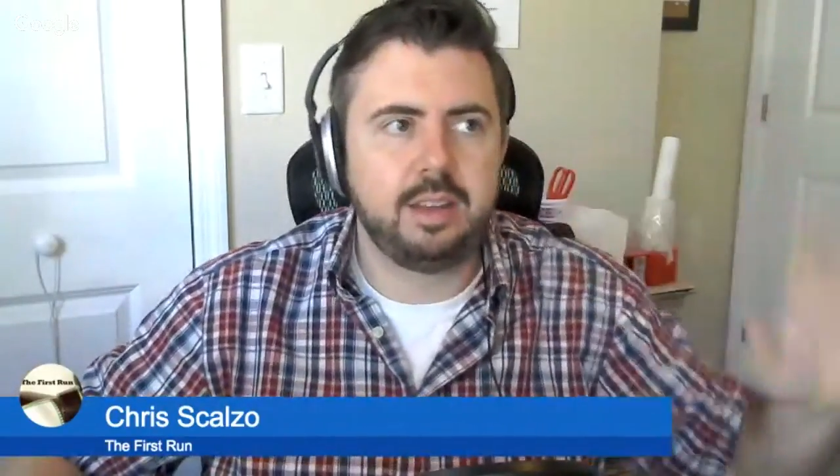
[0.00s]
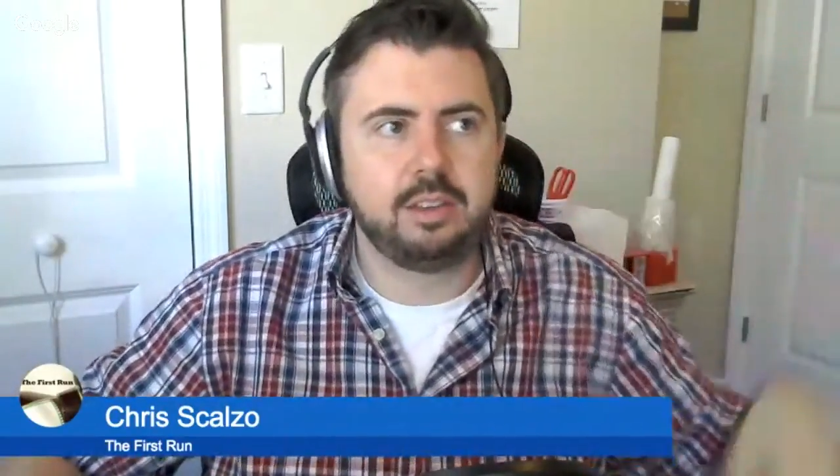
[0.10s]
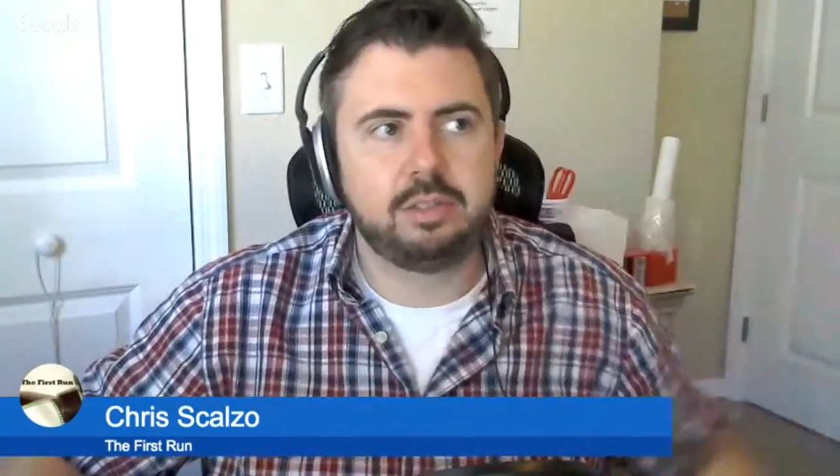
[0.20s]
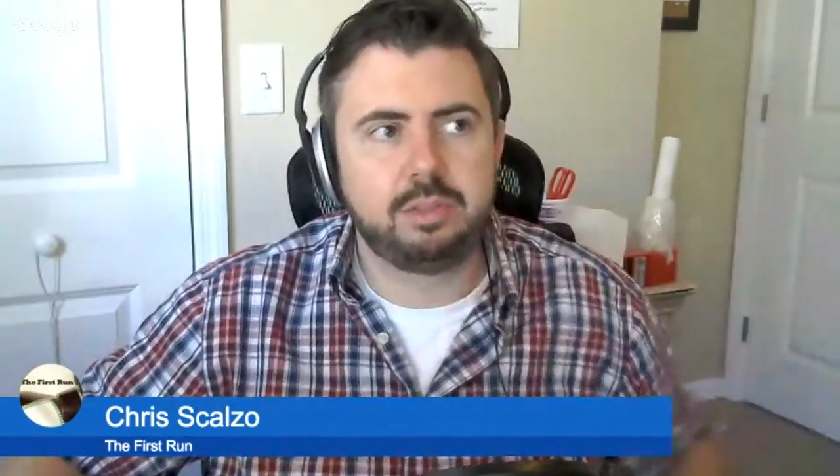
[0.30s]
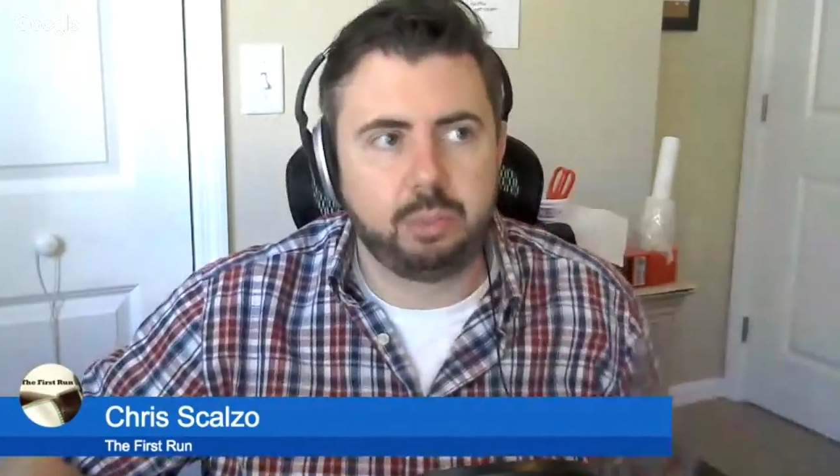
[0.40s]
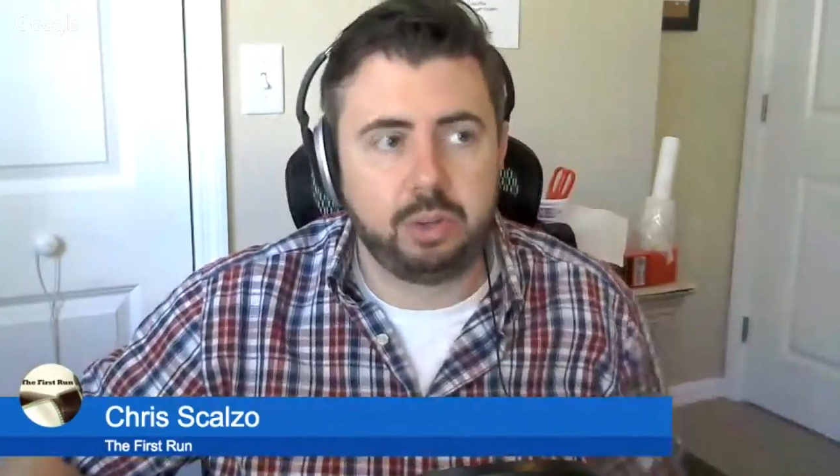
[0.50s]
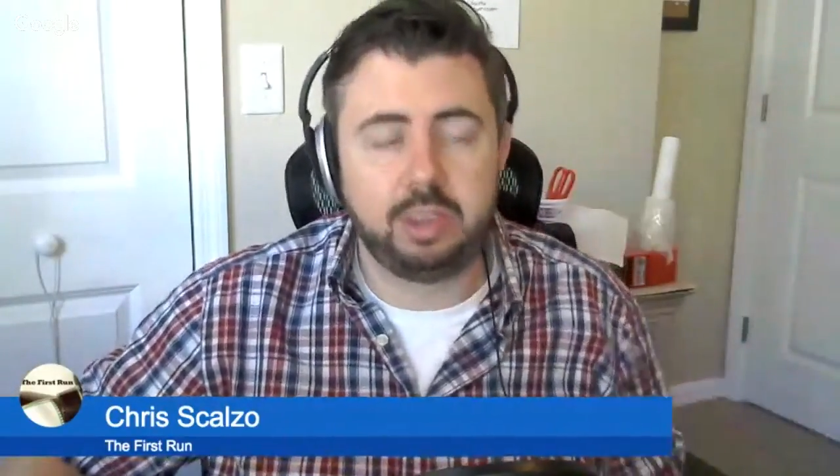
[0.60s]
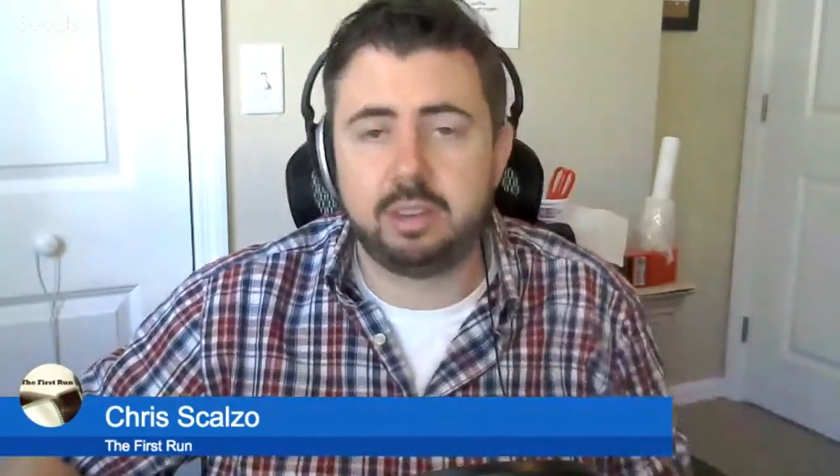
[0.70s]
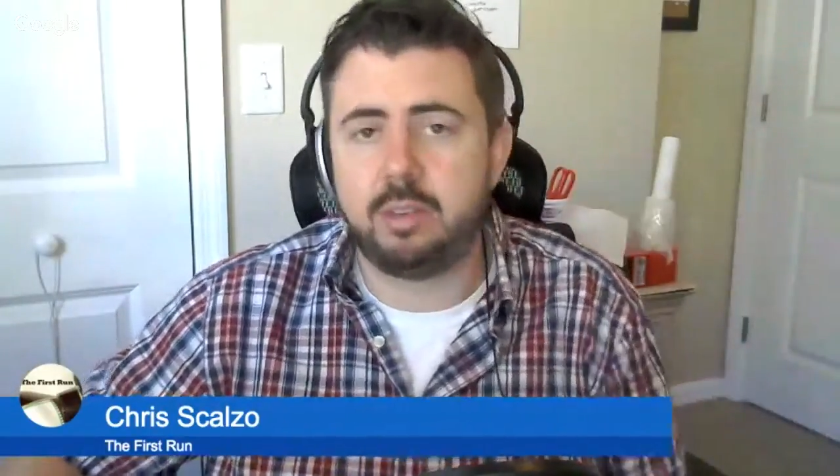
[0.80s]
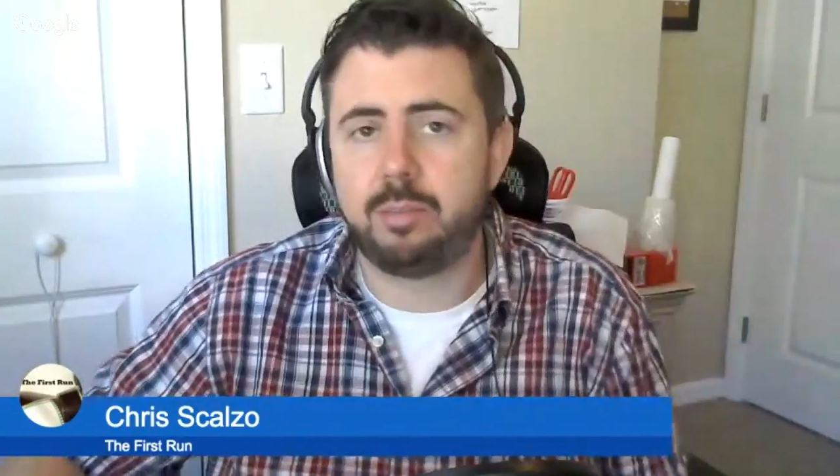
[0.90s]
is
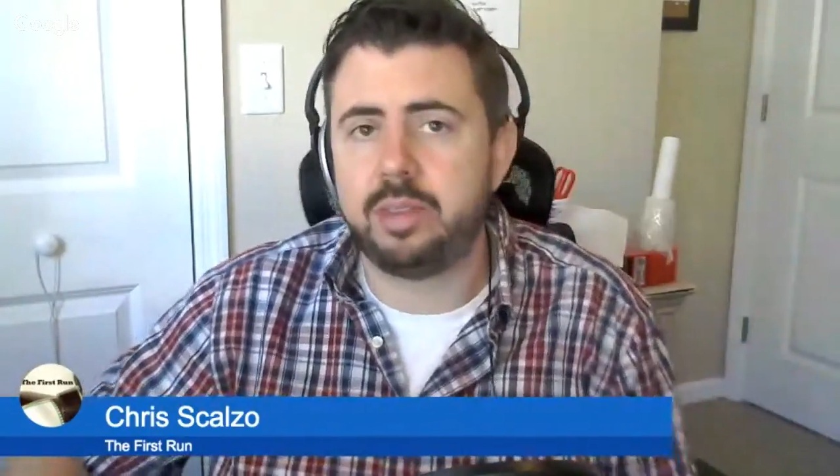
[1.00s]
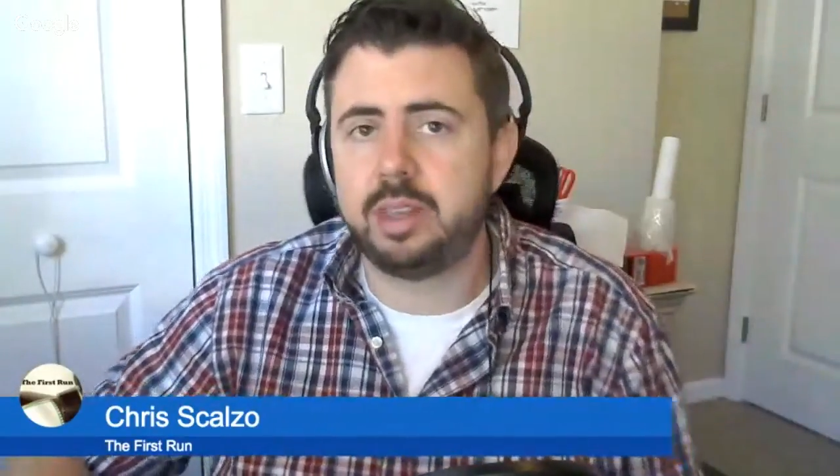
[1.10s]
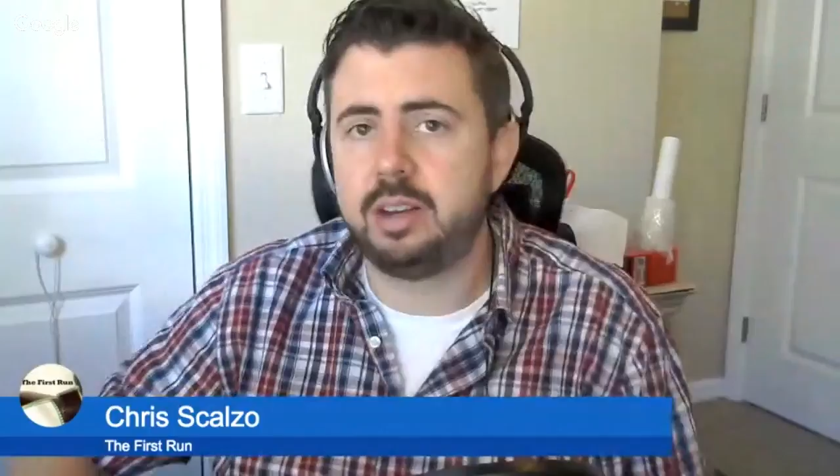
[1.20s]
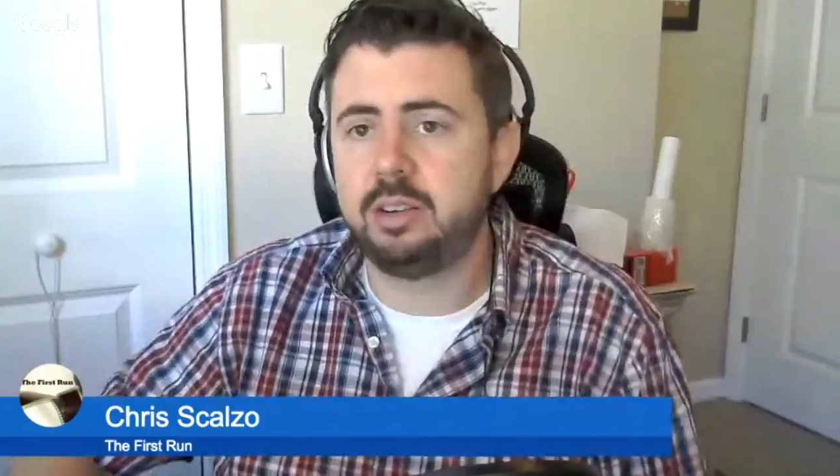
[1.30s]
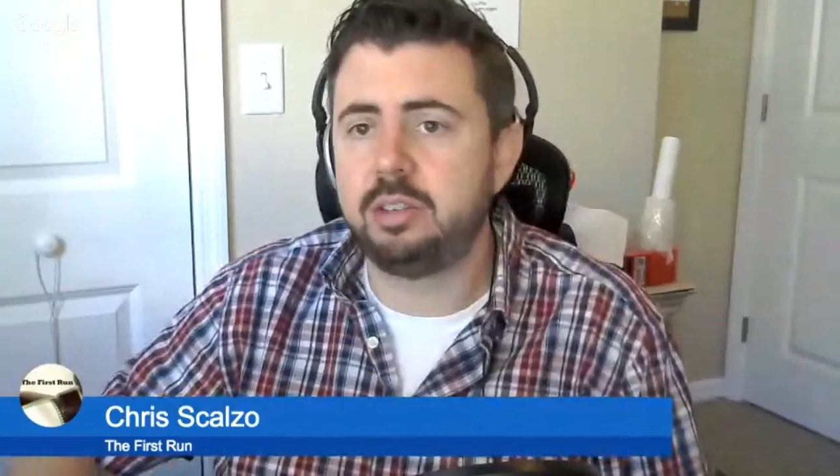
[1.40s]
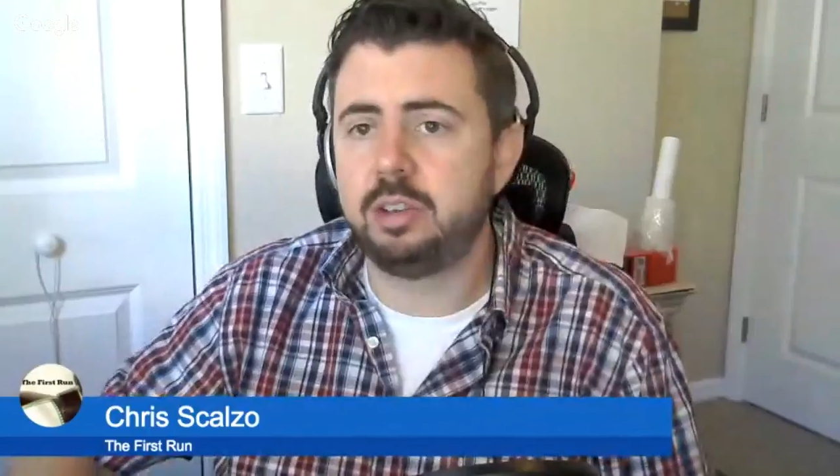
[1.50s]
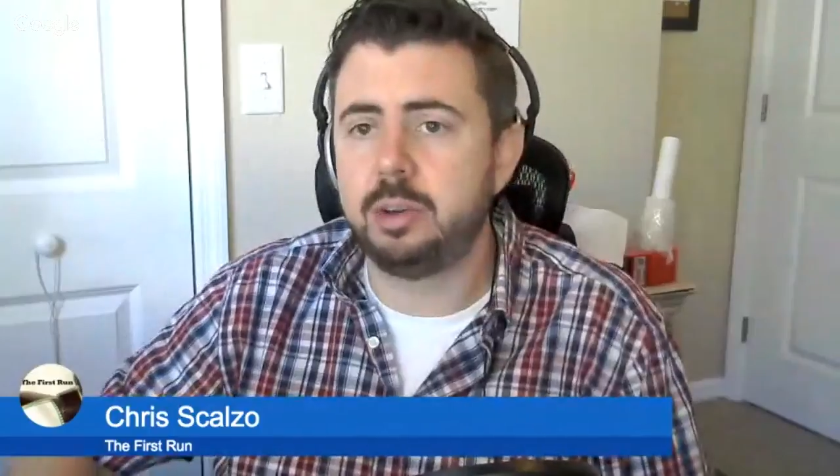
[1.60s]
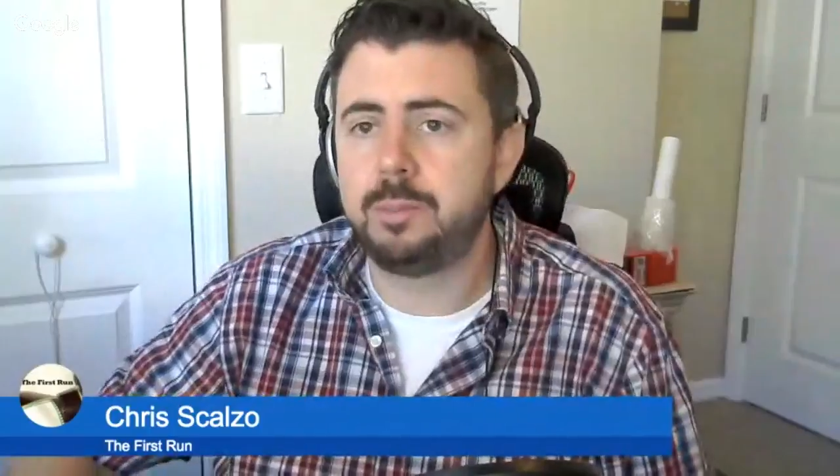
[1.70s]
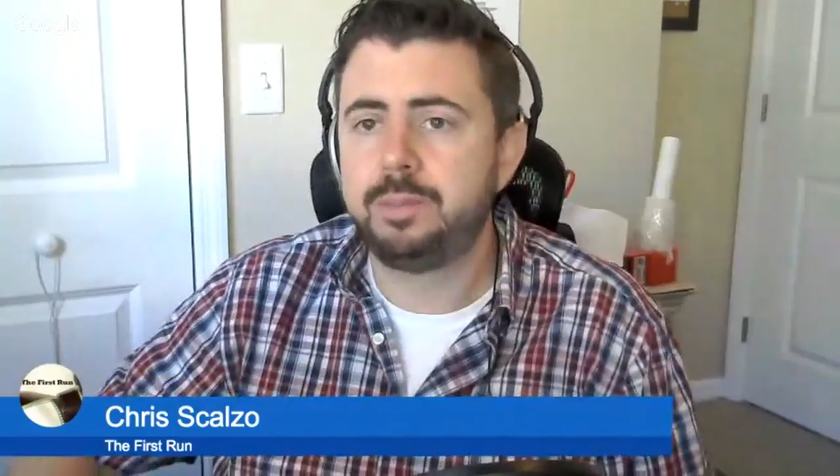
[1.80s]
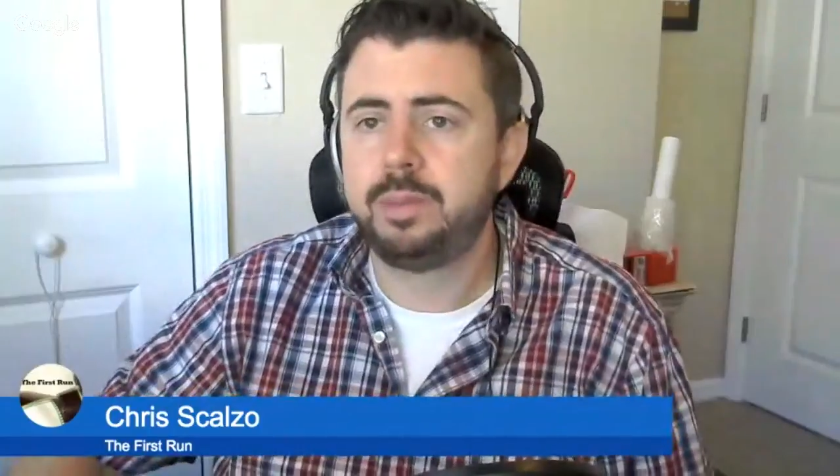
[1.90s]
really something to hear too.